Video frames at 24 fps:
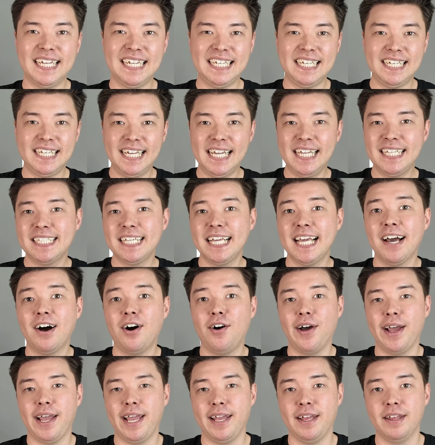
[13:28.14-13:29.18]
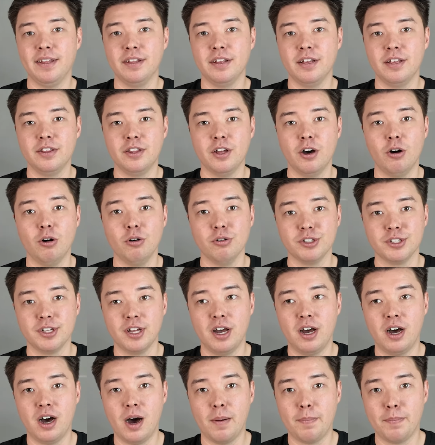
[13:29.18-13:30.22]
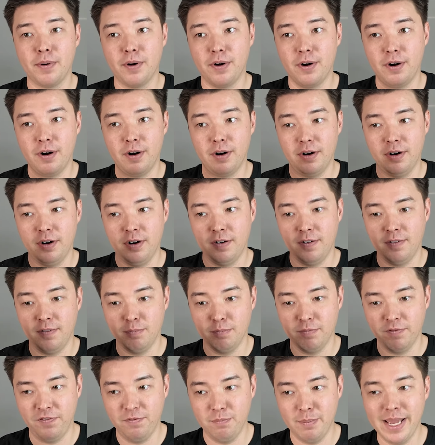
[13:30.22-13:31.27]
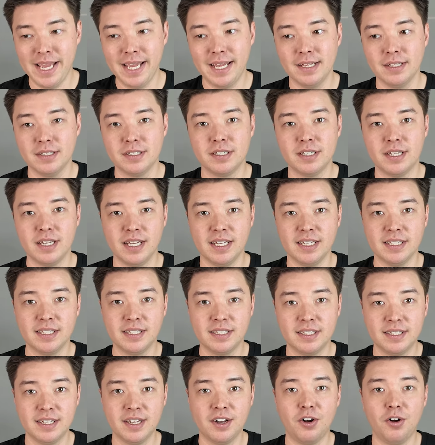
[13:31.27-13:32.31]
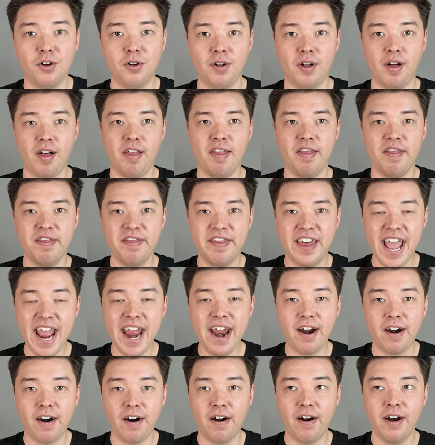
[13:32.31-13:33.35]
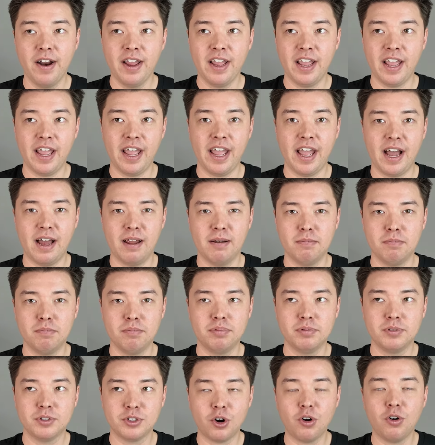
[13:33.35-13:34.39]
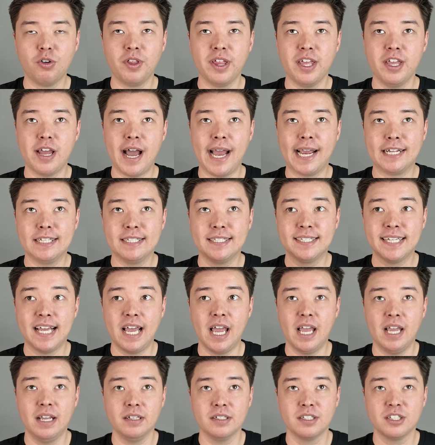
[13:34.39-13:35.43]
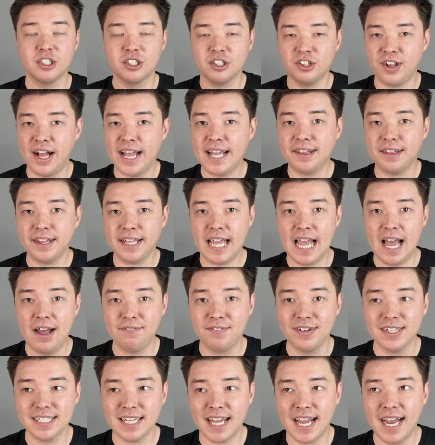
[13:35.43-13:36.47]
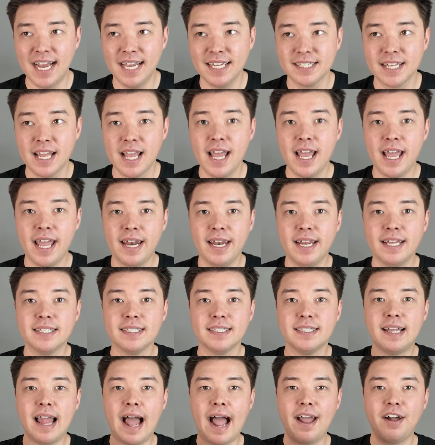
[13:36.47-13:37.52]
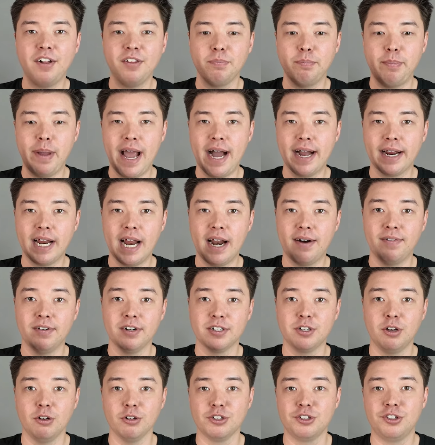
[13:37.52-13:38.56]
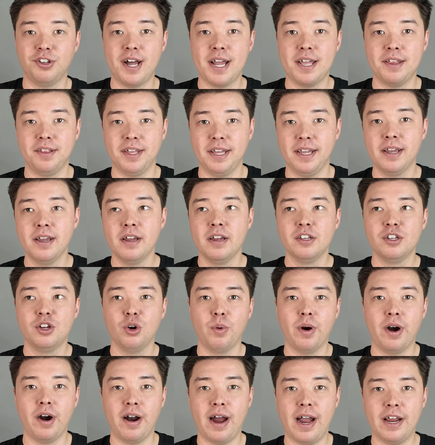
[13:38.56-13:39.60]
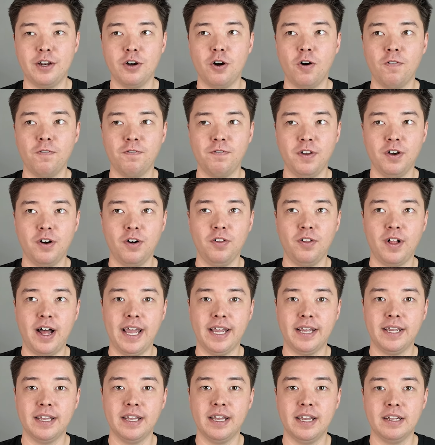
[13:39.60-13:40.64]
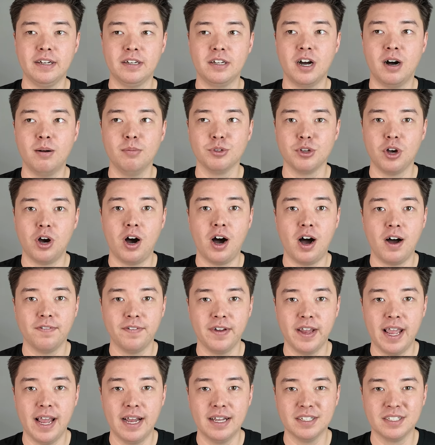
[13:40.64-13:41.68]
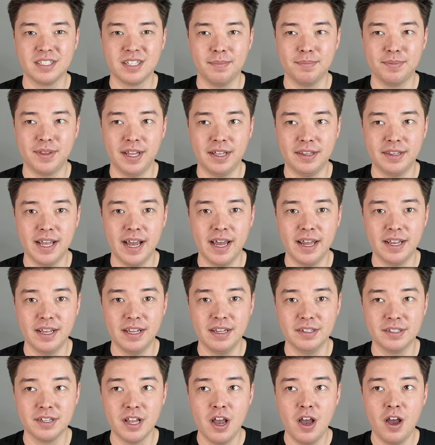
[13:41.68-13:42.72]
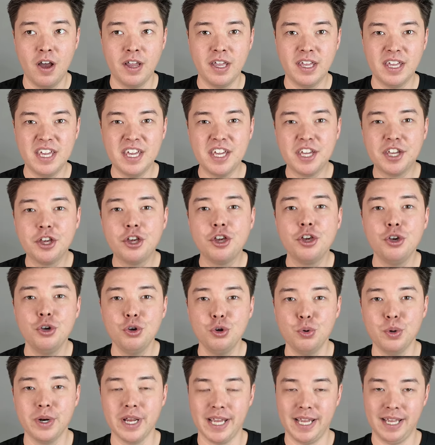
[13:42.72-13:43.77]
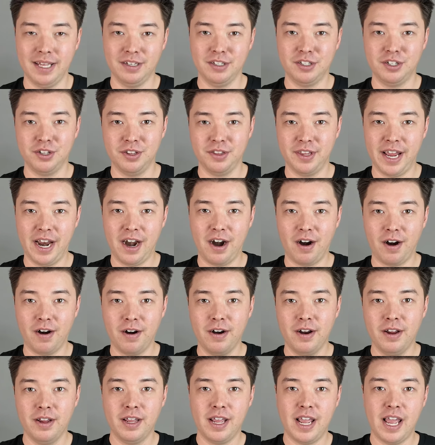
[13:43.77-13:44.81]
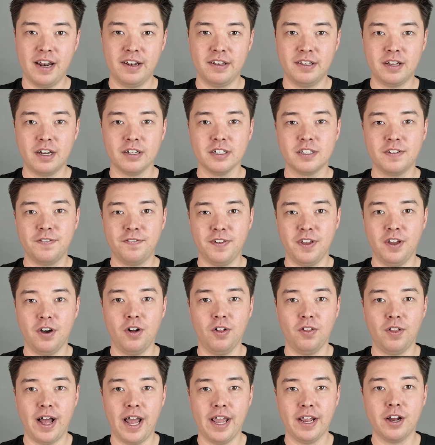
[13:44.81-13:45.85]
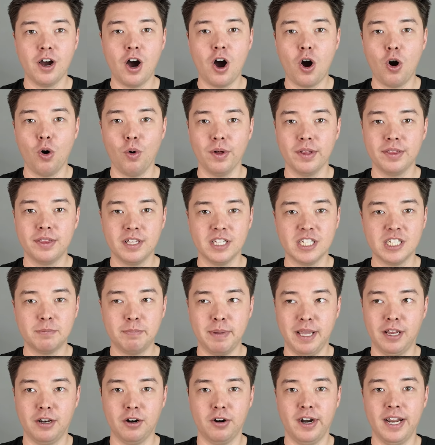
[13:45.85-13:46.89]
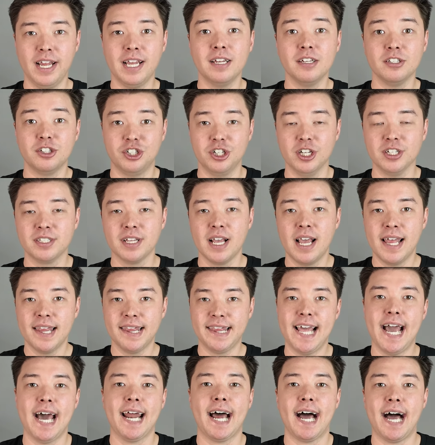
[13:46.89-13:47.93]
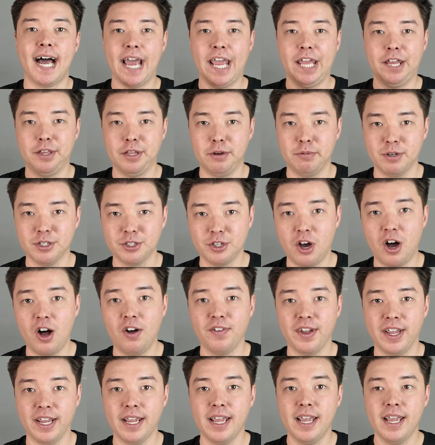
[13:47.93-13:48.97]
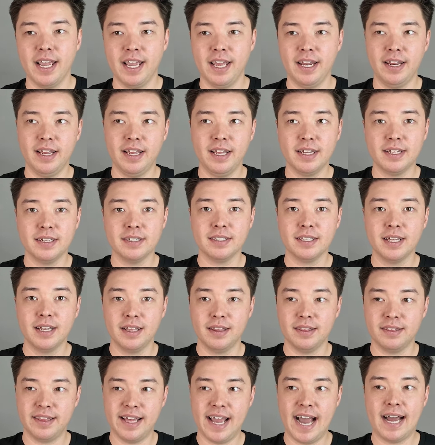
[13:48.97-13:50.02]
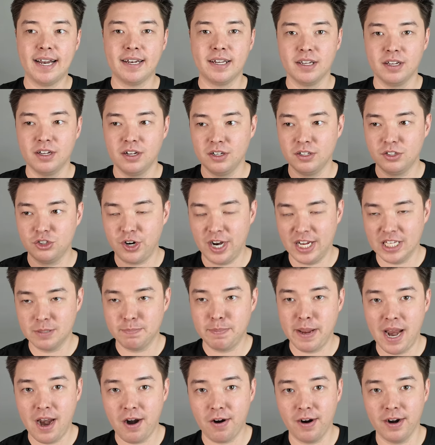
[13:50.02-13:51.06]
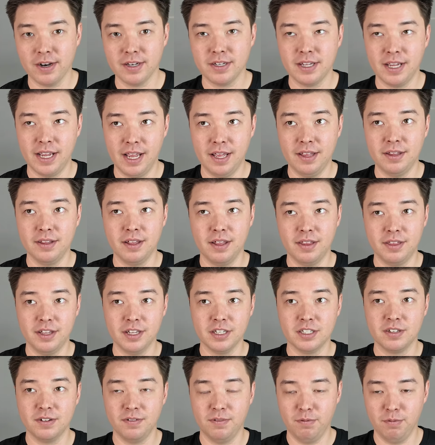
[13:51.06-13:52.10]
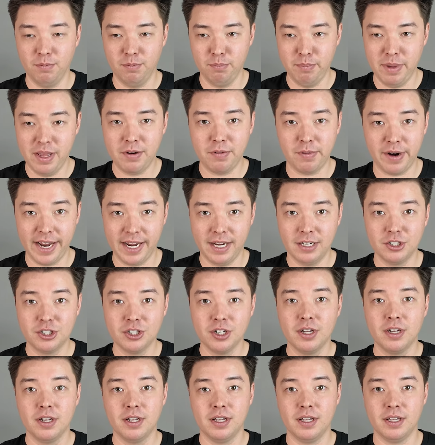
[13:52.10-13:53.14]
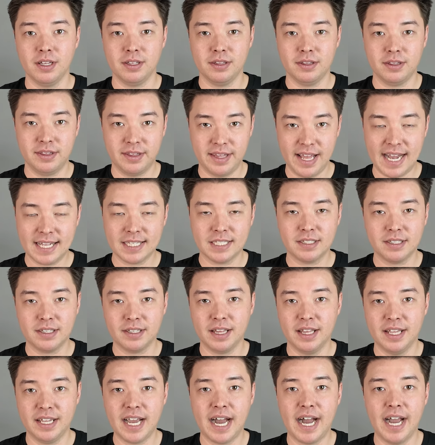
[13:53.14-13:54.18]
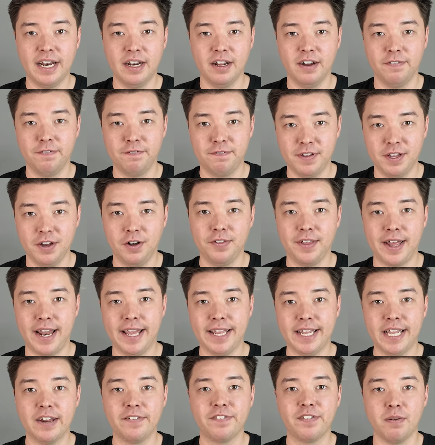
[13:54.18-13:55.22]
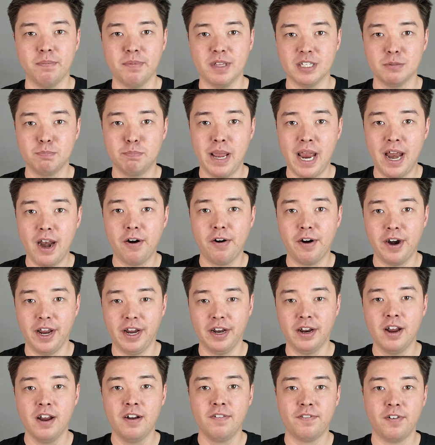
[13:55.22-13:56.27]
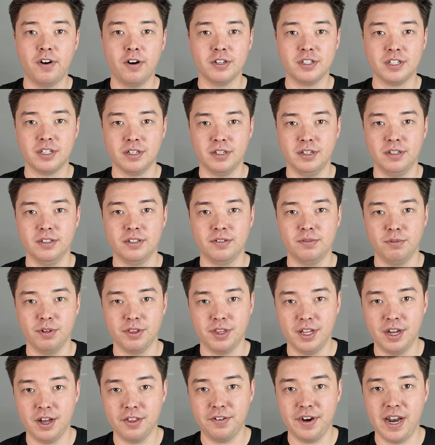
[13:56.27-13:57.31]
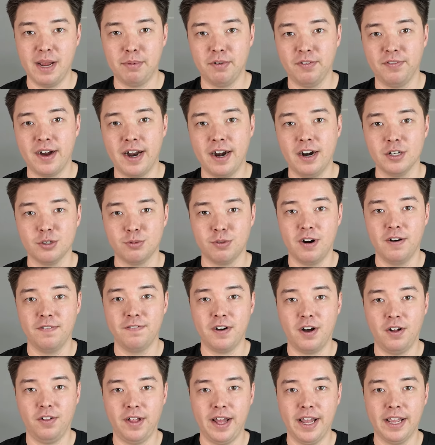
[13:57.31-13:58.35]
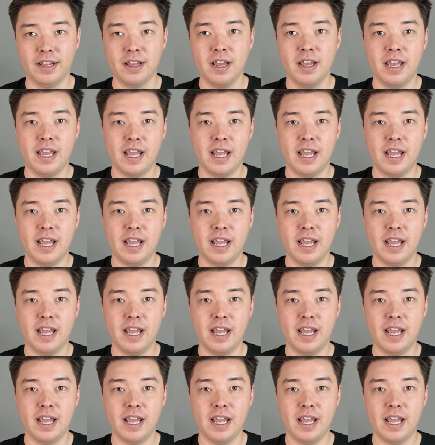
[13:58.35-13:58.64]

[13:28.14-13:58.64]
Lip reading: the detail in those upper mids is still there, and certainly I could say slightly emphasized, it is dialed back ever so slightly to where I don't feel like it comes off as something that is EQ'd into there. It does feel like, oh, this speaker is just that highly resolving. It is that transparent in this mid-range. That's the kind of feel that I get from this pairing versus with the other amplifiers where I felt like